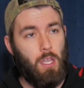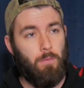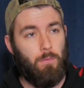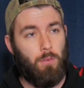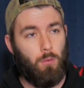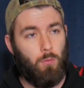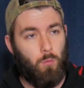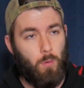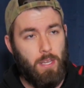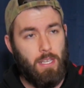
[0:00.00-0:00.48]

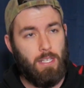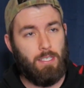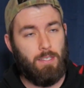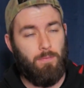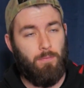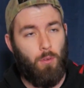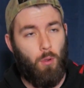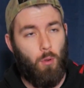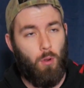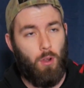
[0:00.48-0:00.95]
for weeks
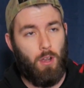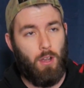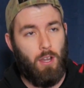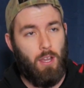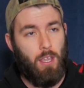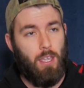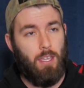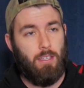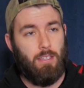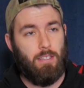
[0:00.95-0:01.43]

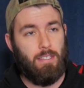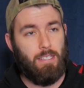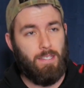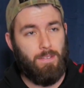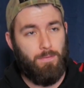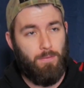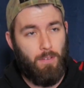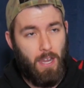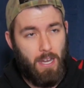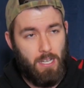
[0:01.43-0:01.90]
for
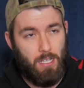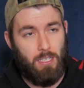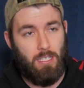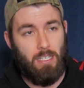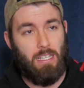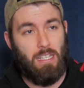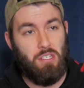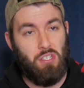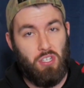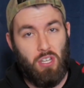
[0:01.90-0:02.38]
is
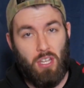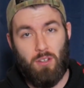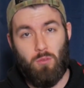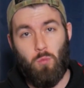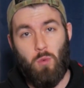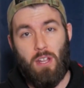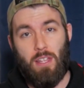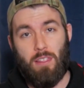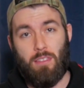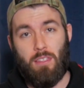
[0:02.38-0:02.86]
finally
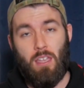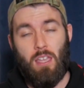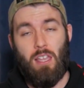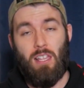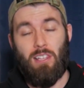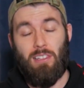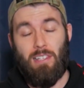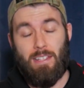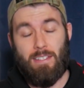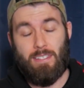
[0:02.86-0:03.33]
done with.
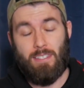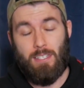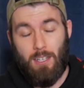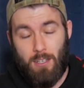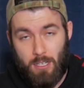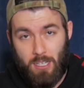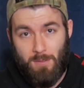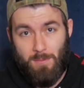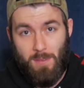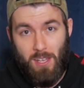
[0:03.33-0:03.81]
Let's
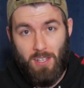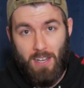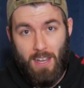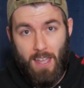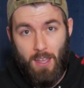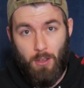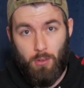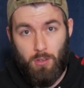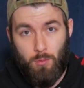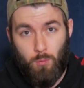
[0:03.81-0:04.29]
talk about
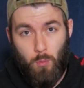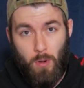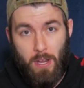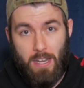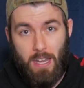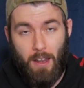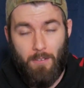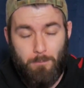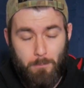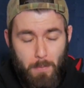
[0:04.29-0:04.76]
how it
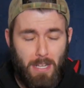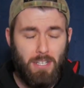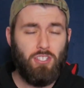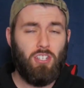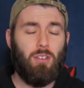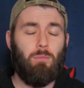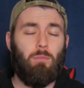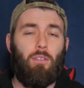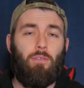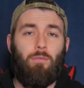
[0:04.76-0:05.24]
went. I've
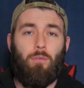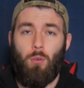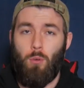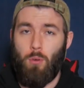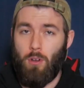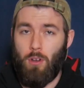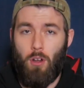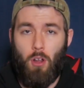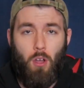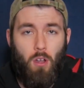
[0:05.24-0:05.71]
mentioned
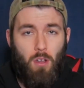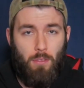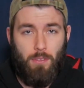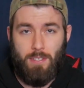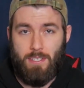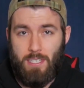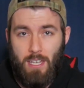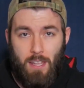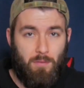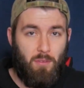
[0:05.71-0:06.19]
before all
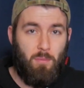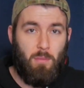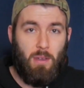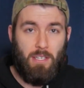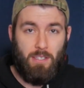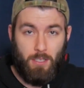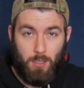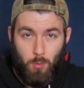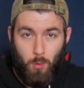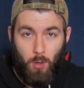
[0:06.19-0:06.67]
the stuff
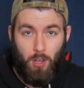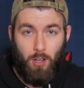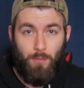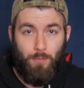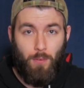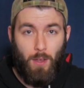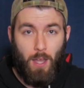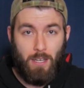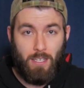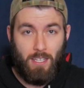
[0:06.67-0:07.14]
about the
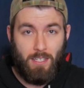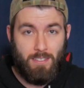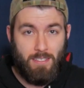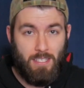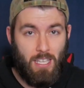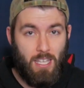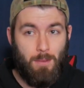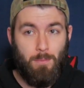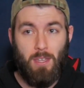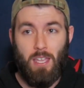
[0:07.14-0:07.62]
qualifying
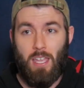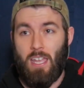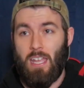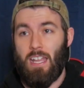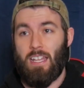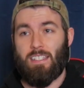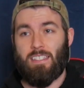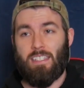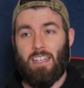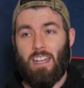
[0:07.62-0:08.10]
exam.
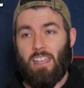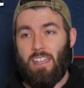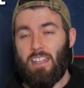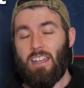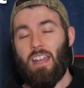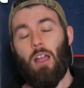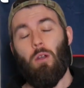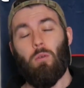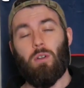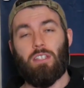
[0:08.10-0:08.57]
It's an
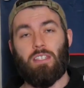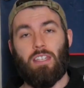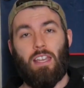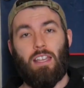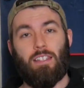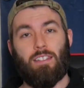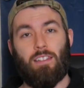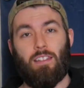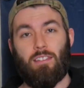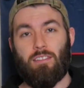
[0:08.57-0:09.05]
8-hour
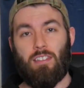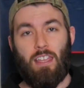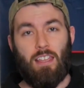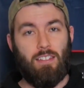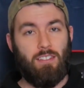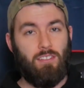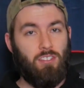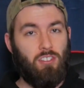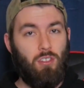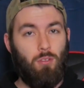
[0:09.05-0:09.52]
test that
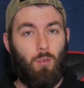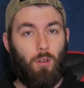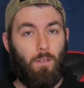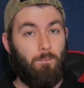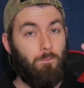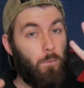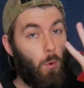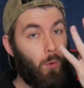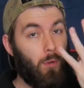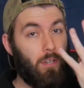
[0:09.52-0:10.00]
tests you
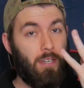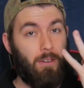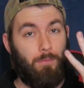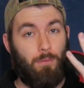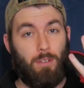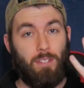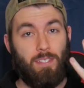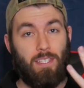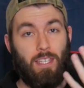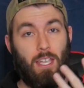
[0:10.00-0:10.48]
on 4
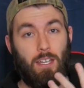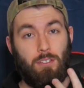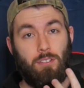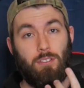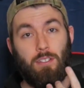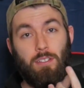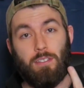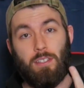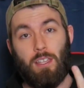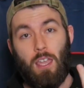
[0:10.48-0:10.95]
different
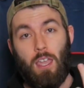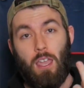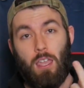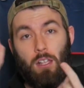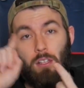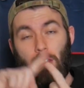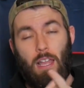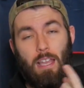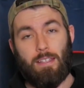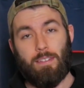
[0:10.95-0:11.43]
sections:
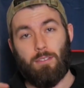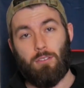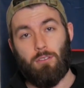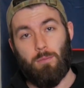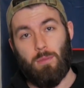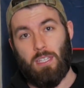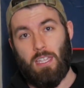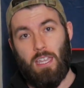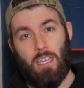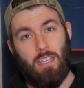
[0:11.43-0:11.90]
classical
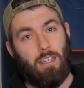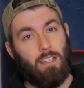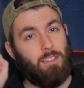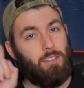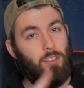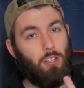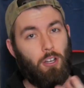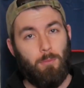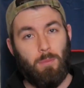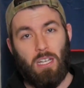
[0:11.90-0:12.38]

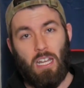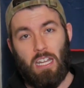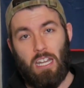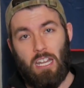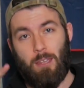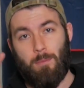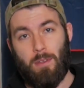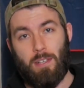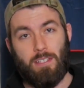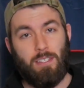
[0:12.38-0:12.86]
mechanics,
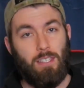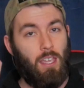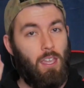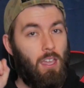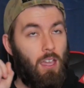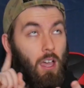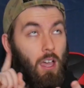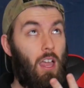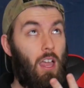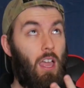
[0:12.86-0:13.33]
thermodynamics,
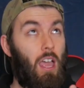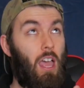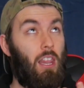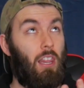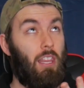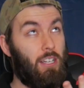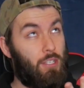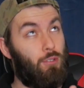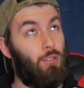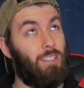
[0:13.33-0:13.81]

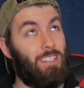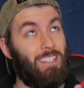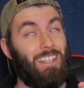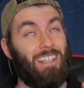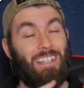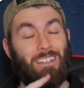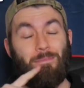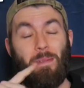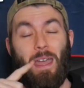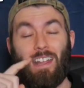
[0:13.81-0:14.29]

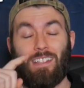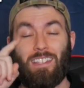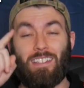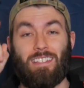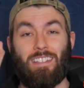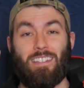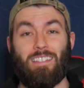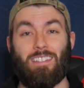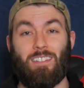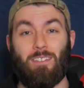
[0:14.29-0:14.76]
electricity and
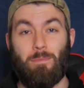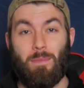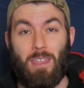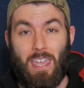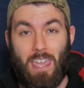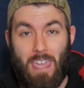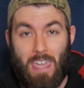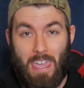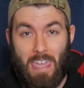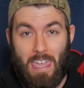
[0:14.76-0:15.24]
magnetism,
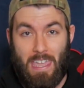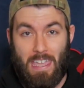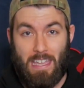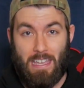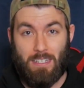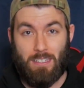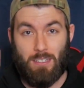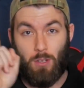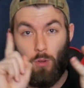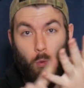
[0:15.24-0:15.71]

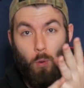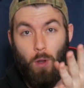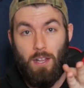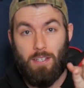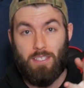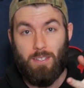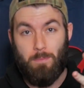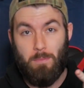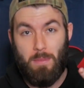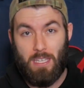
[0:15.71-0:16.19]
and
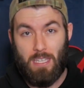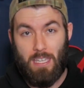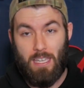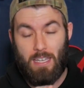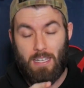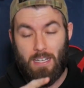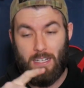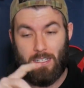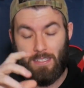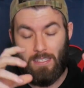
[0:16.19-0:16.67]
quantum
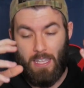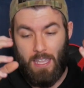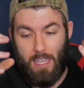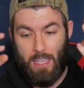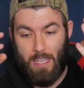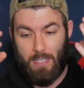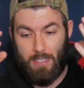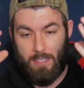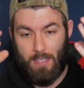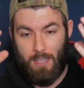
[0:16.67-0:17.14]
mechanics.
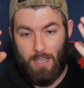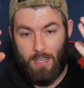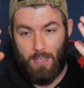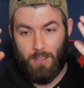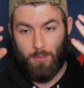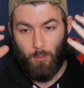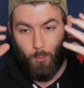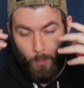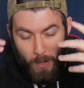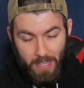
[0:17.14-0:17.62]
And
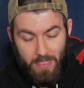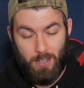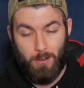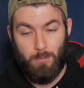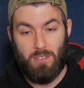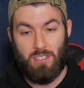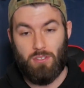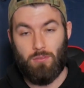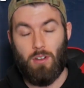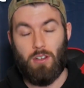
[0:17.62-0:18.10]
the way that
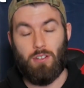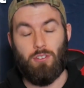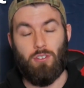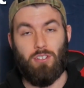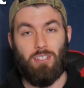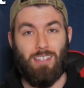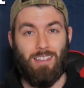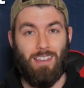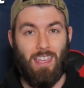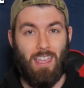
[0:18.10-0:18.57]
it was
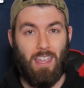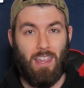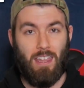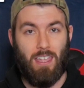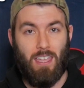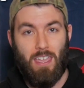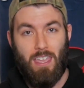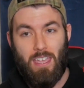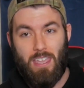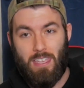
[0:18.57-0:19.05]
structured today
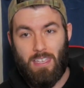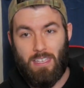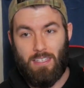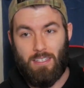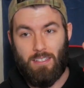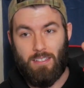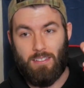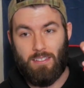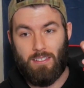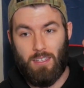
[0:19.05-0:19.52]

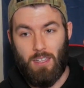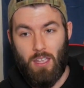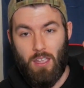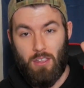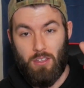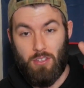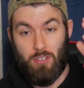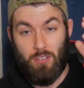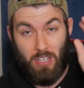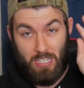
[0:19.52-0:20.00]
is
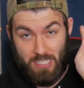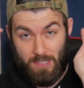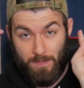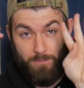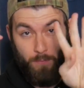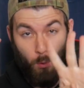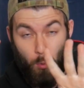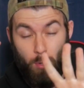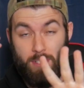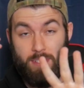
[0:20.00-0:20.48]
it's
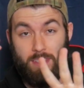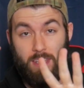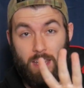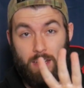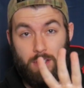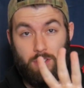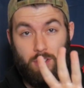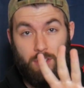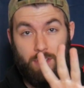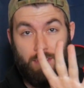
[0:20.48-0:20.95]
4
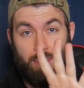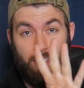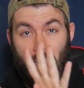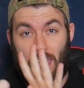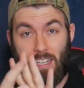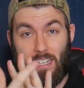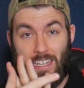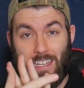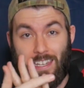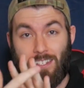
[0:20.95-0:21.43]
sections,
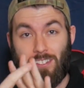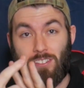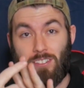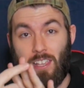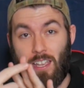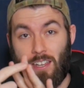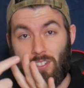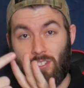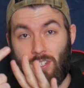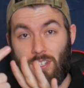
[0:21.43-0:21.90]
and each
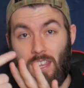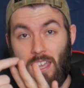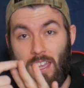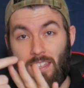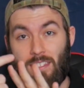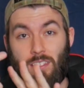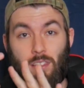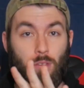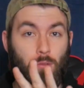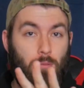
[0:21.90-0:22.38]
section
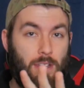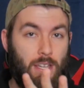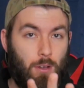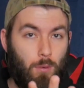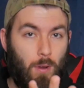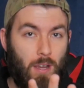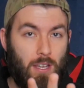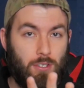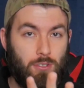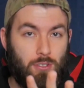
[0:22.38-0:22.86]
has 3
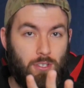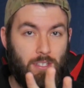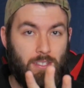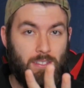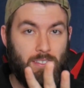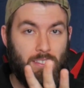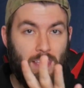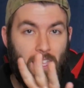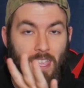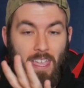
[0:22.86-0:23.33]

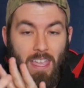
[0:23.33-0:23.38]
questions,